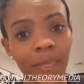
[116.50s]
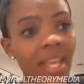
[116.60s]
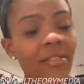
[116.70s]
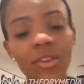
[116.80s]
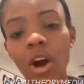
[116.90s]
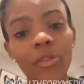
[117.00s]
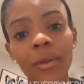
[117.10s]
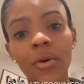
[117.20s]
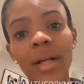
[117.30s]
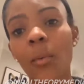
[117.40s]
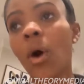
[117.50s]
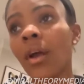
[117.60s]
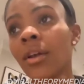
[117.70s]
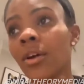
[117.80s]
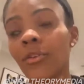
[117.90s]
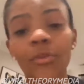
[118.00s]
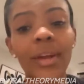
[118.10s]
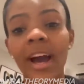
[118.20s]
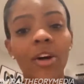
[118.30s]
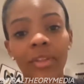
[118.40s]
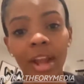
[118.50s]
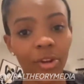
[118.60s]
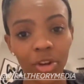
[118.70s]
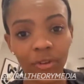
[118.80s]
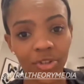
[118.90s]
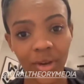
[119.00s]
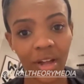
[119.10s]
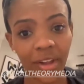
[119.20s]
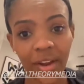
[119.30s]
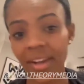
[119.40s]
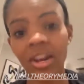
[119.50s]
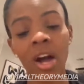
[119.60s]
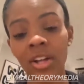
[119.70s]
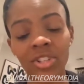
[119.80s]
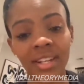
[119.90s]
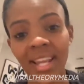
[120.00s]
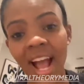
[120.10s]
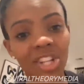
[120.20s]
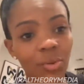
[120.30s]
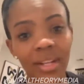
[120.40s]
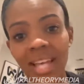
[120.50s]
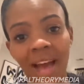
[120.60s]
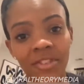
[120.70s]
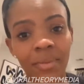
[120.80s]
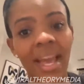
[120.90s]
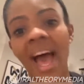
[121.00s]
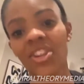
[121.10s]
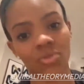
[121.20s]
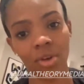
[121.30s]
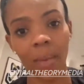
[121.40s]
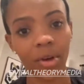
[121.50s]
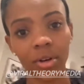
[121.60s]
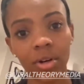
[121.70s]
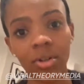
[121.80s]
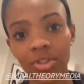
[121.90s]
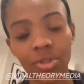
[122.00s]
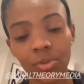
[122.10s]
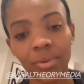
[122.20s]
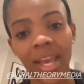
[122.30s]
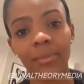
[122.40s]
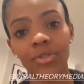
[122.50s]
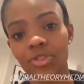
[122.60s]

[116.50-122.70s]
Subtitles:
Even all the people that want free health care and universal health care acknowledge that tax rates have to be astronomical to be able